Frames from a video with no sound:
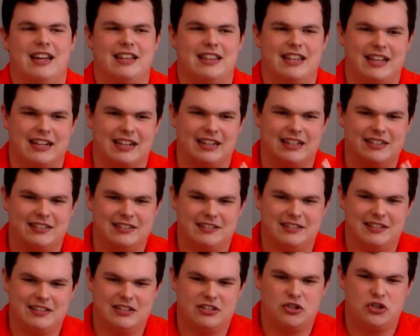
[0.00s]
and then
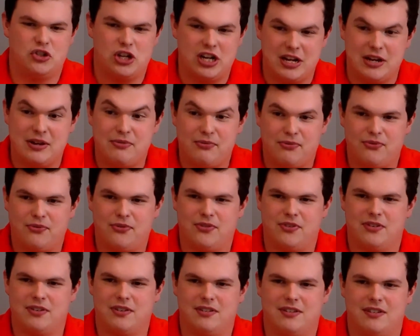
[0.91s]

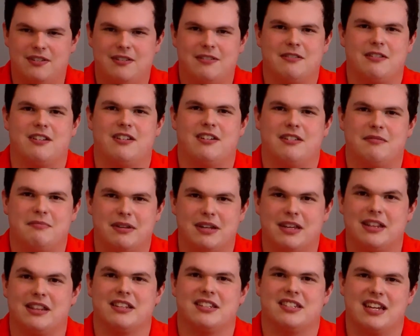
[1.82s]
chief
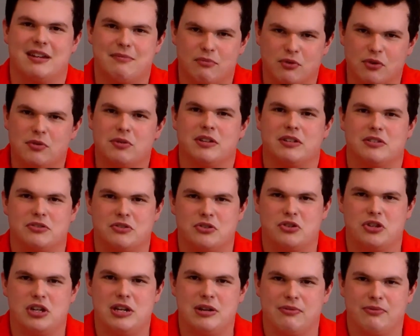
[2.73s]
being the same root as
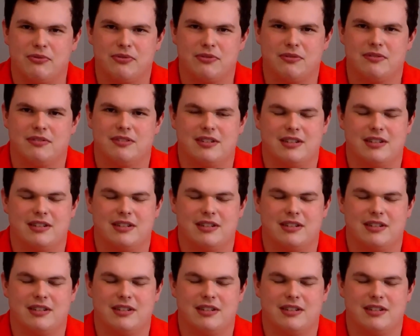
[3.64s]
chief.